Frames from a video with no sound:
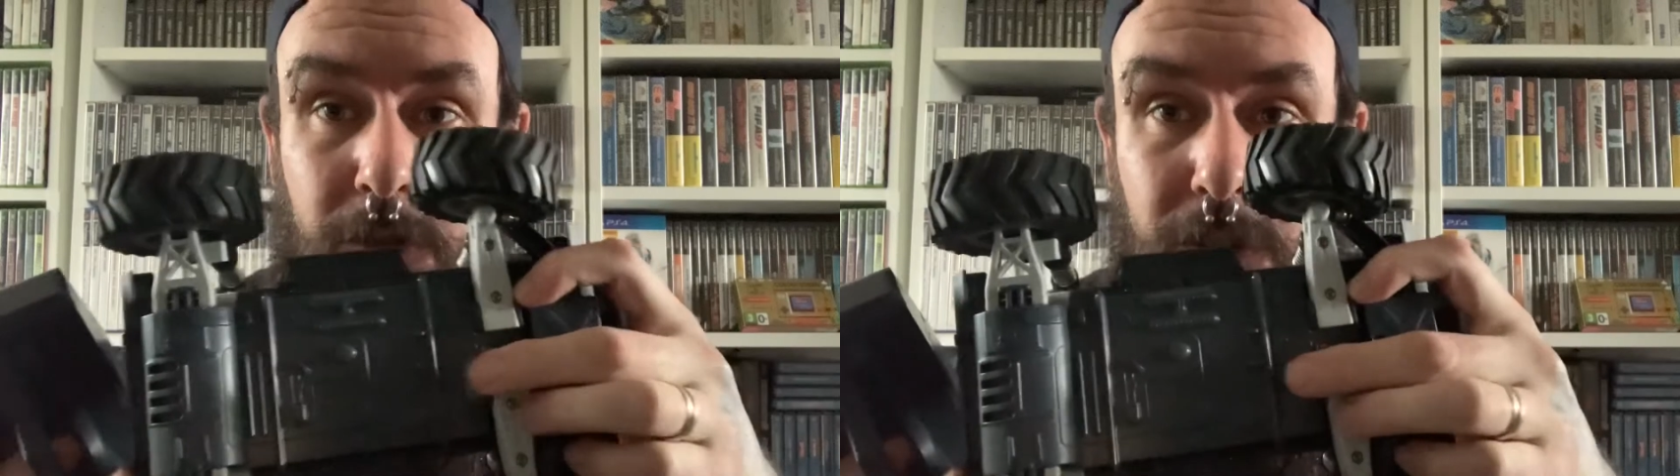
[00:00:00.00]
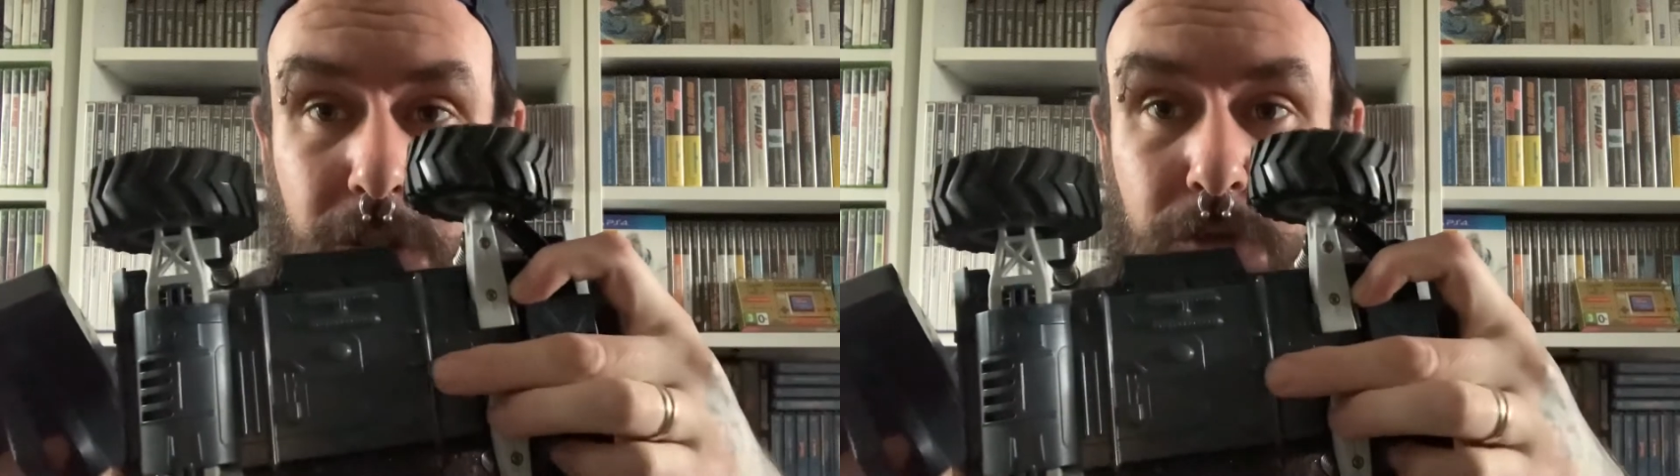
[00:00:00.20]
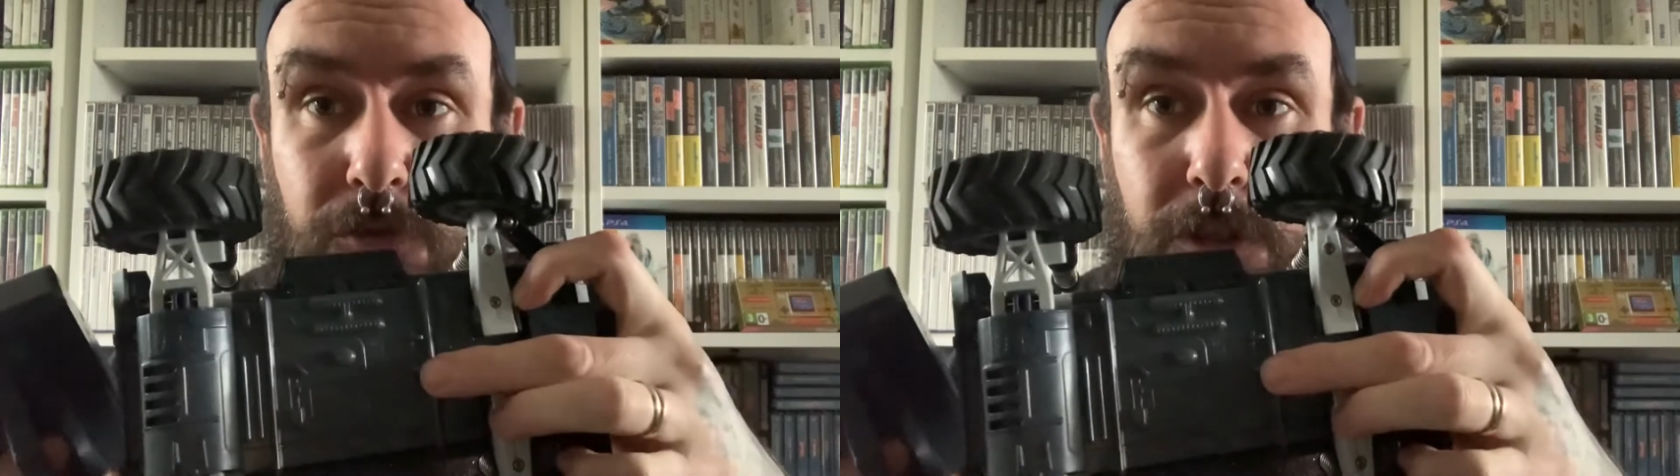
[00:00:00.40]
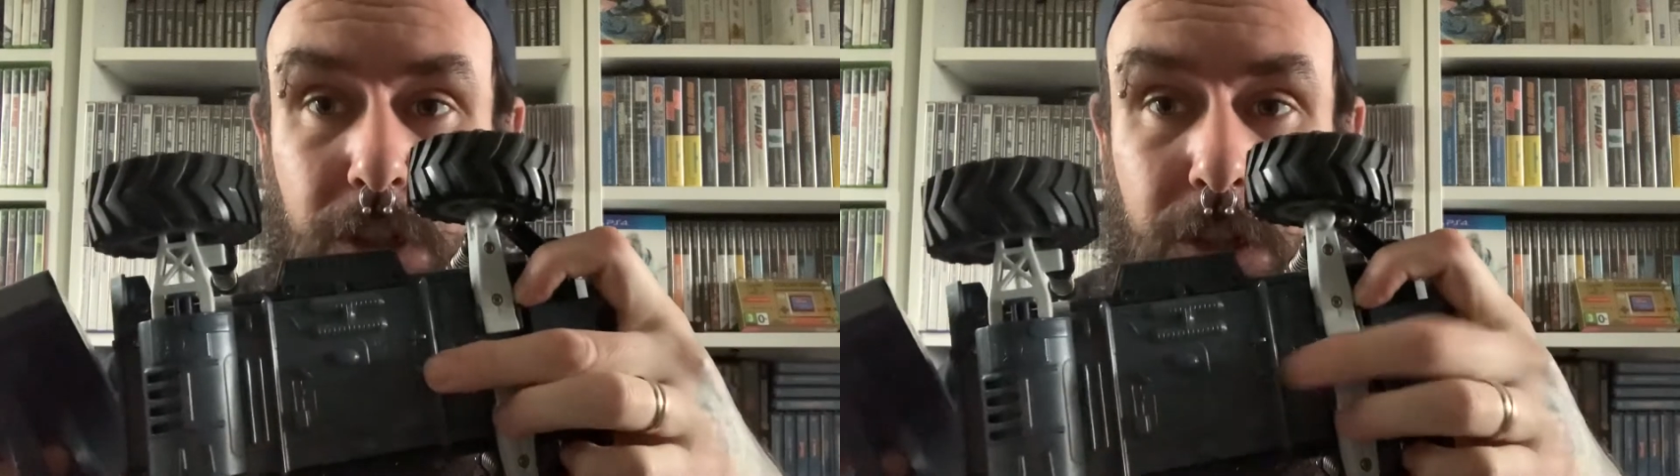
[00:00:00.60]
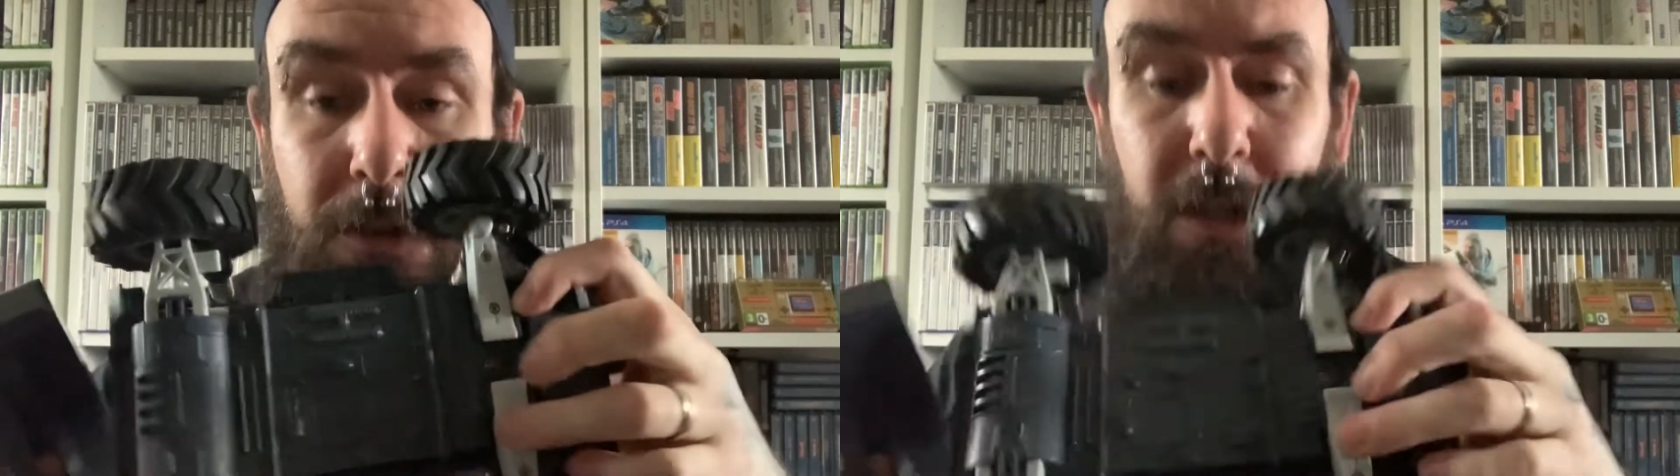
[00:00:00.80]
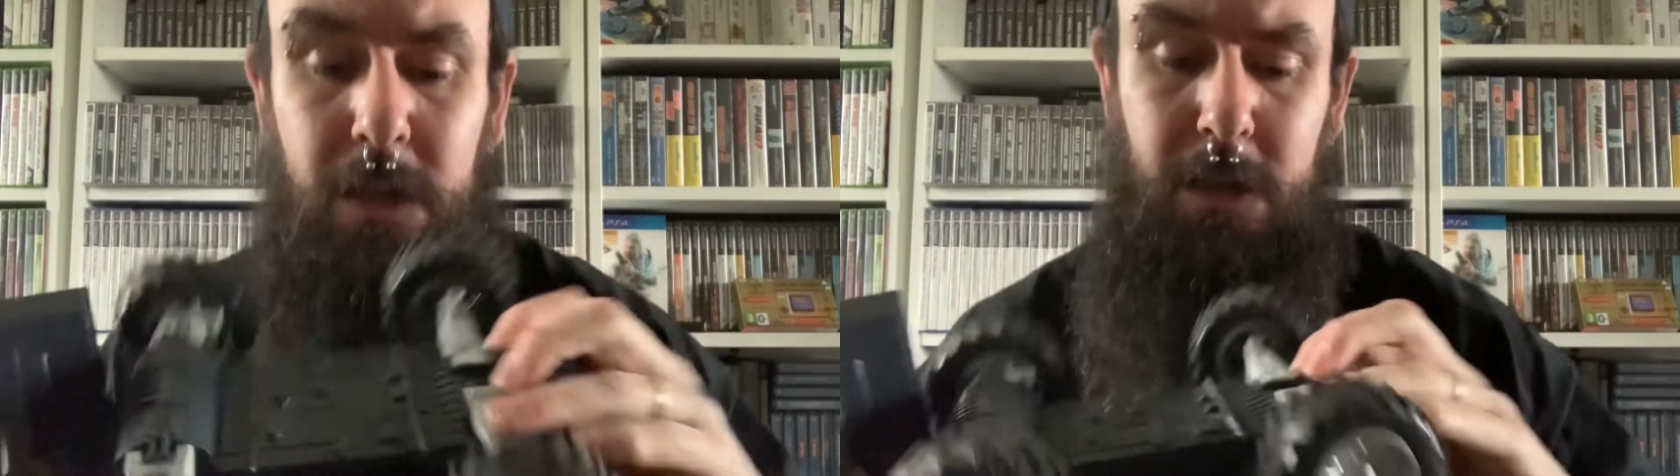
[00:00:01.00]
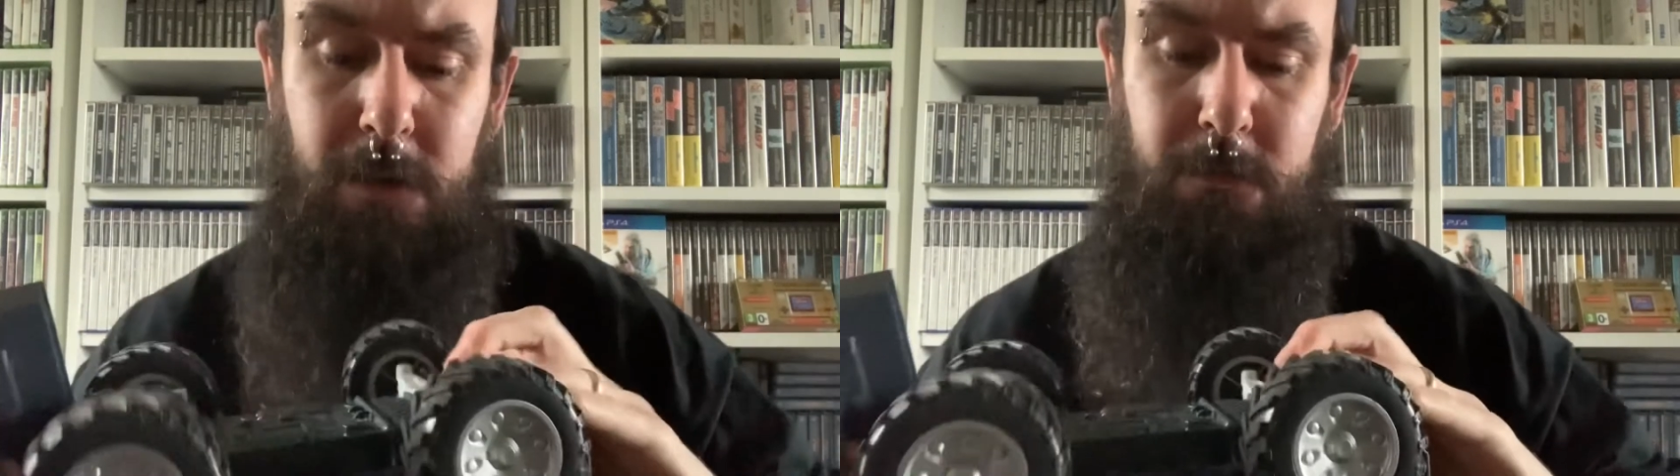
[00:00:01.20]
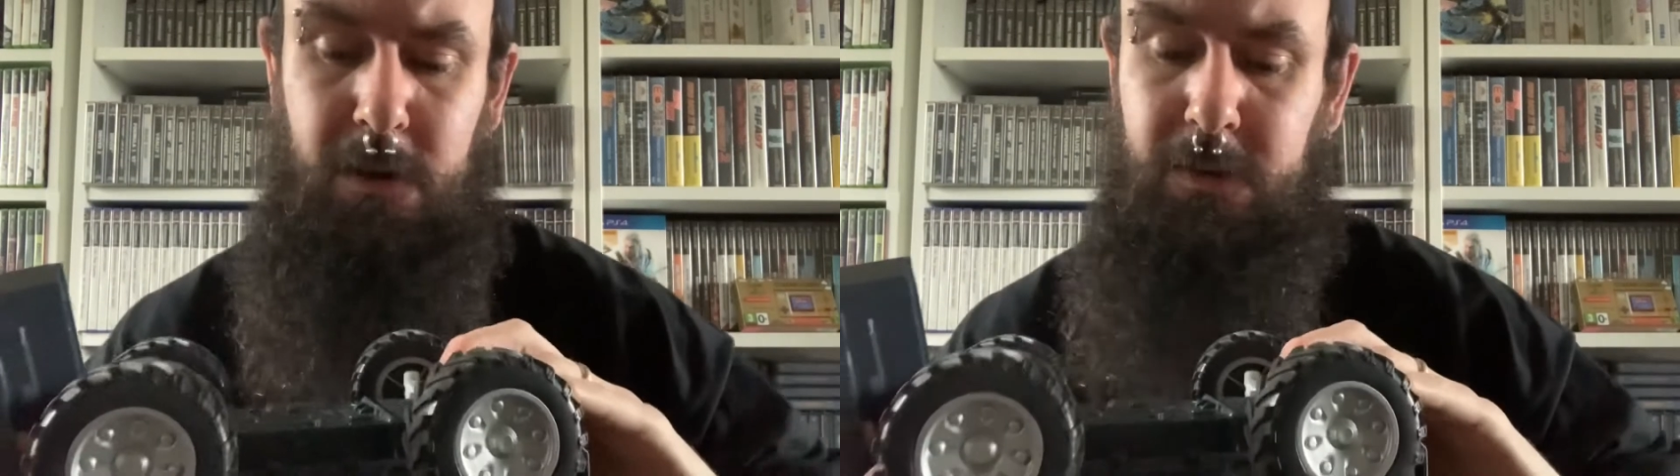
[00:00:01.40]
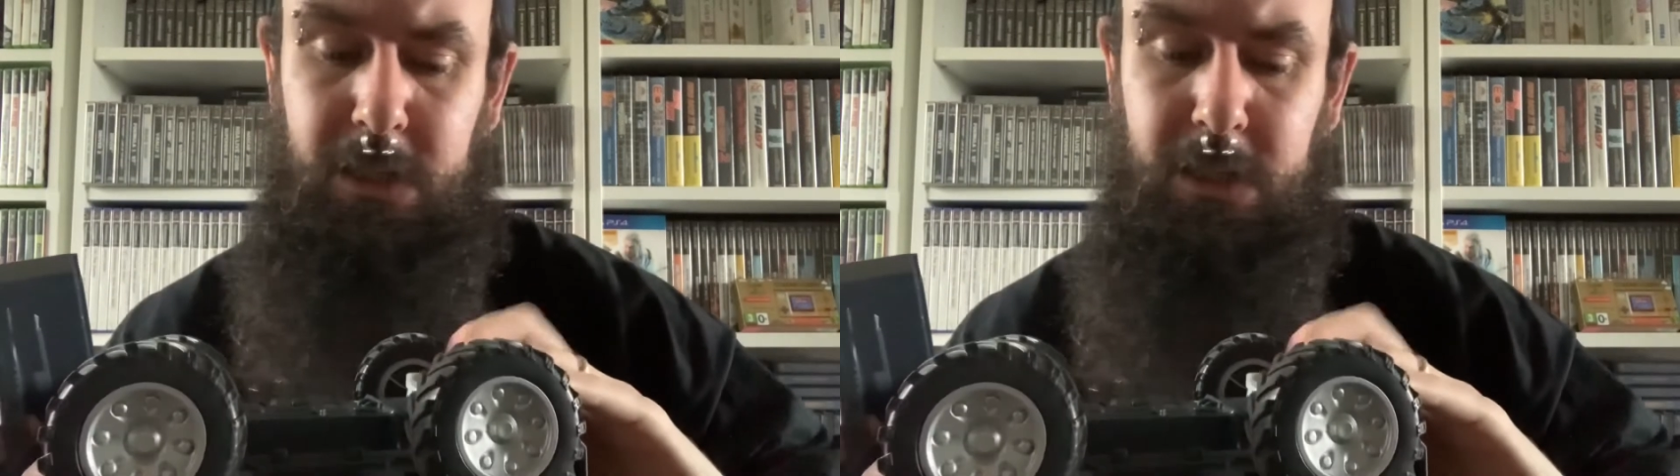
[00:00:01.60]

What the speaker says: screw, where is it?